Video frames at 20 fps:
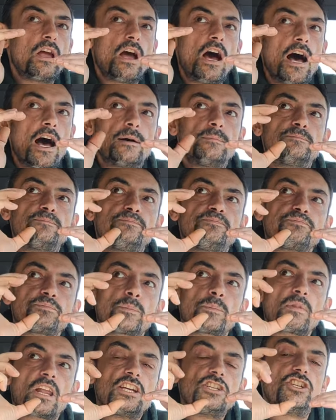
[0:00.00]
um,
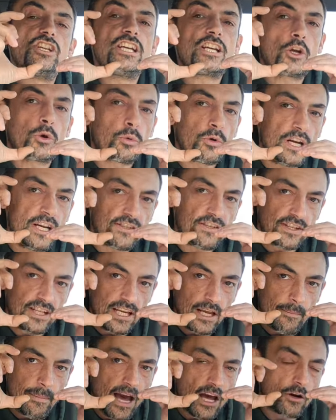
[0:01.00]
decrease
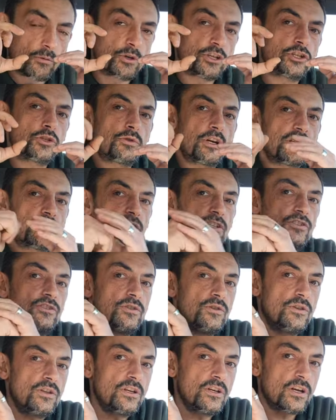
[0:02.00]
the amount of restriction
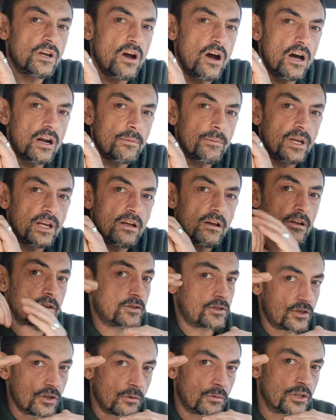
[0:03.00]
to the economy? It's
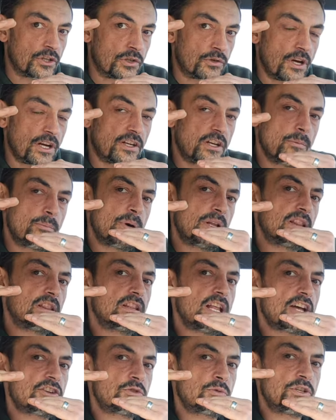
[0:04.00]
still restrictive, but
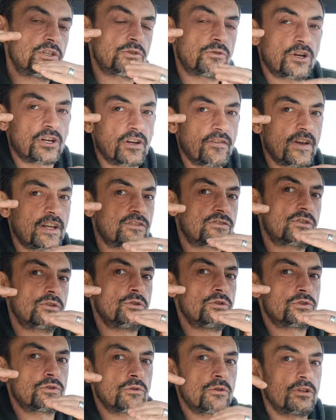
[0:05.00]
less restrictive as the
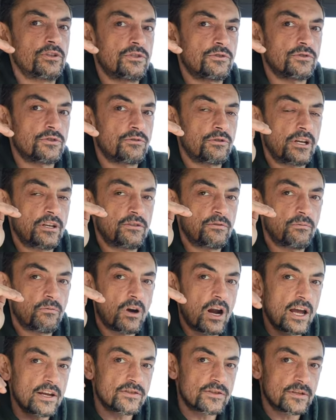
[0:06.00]
neutral interest rate
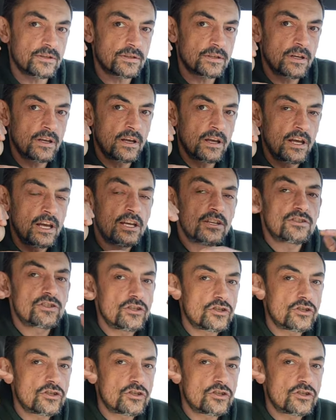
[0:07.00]
rises. See,